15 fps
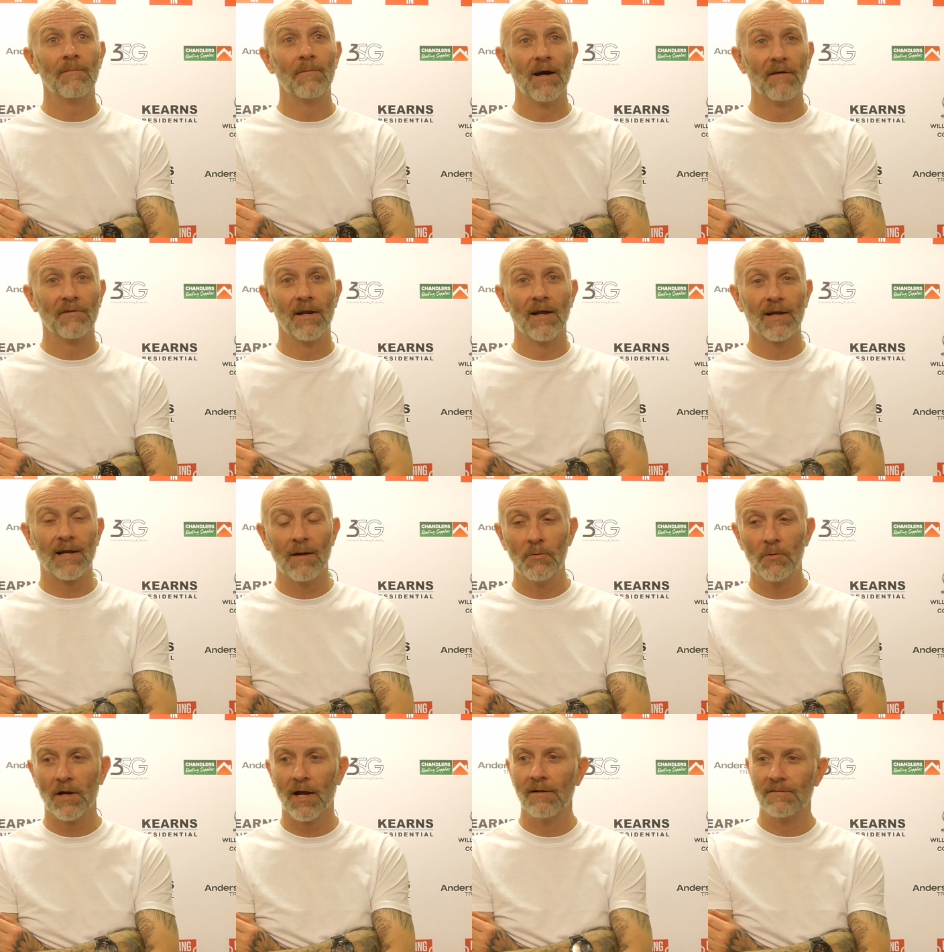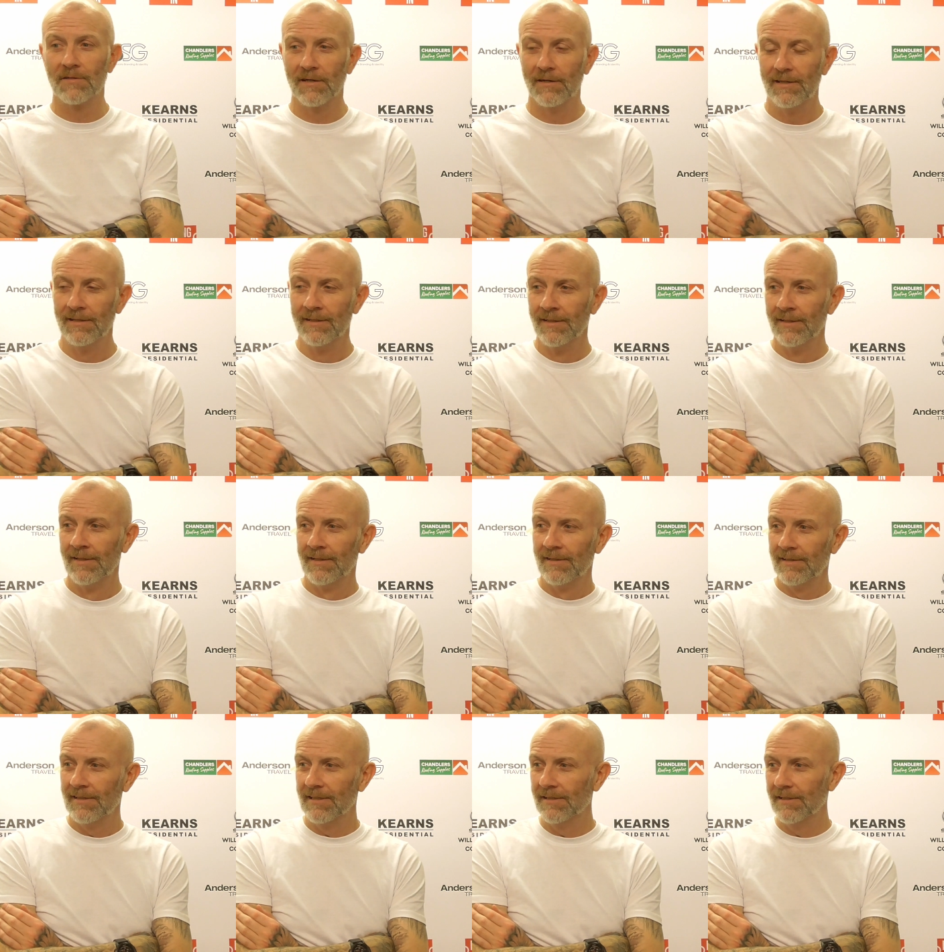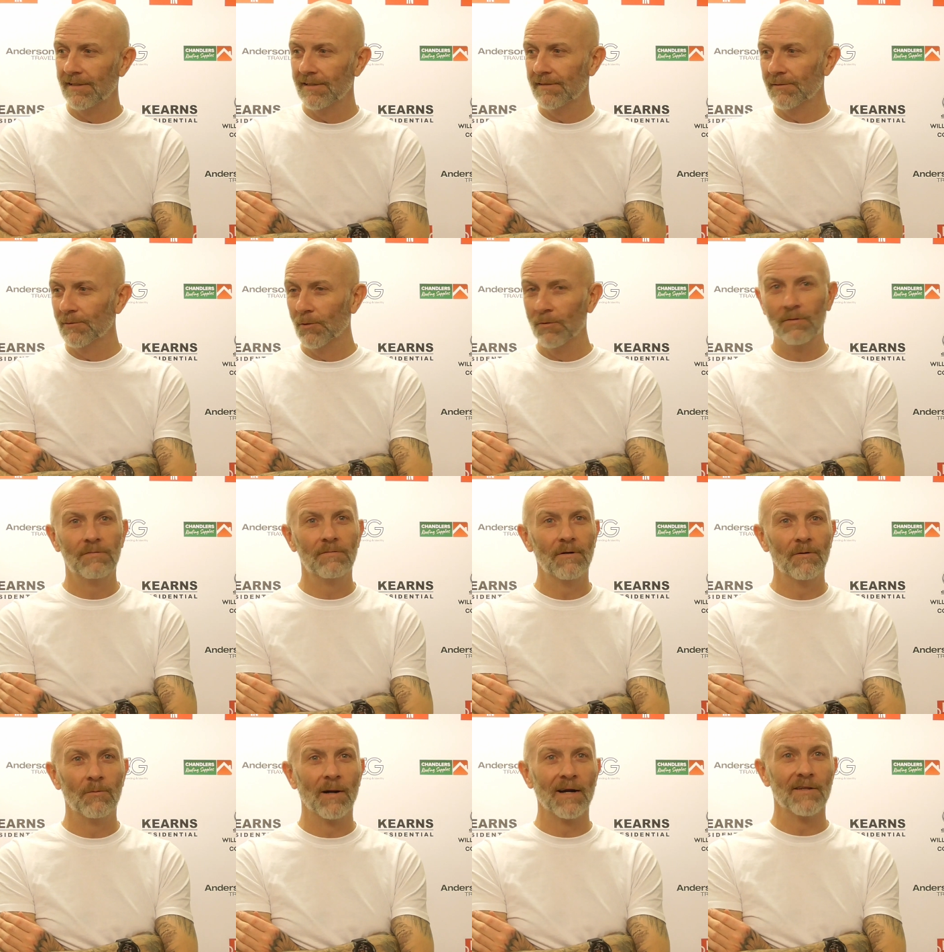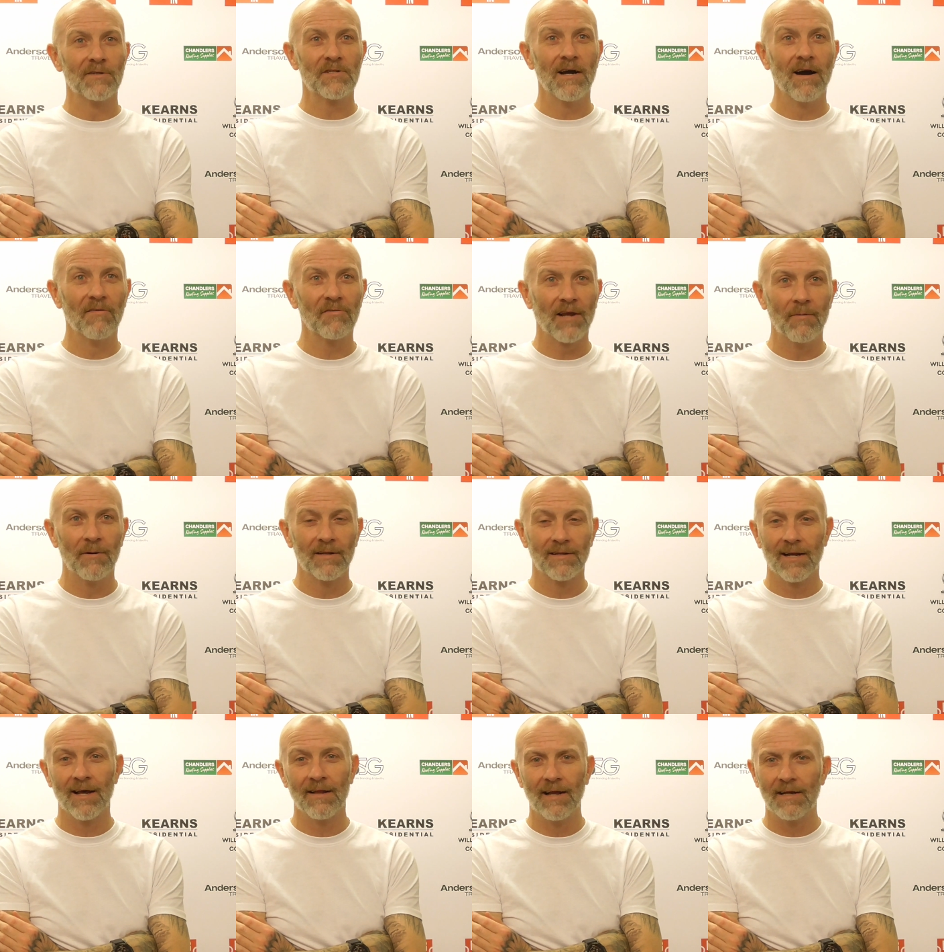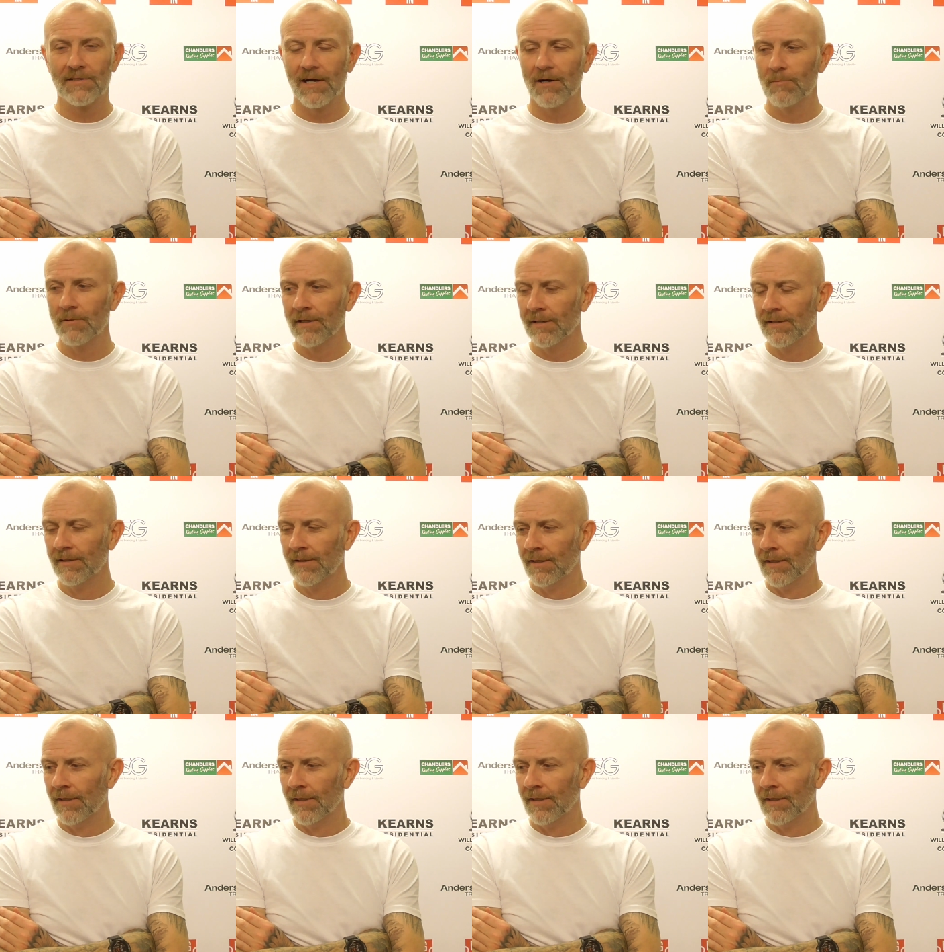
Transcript: You might have to let a couple go tonight, or one of the staff's going. I don't know, they haven't told me yet.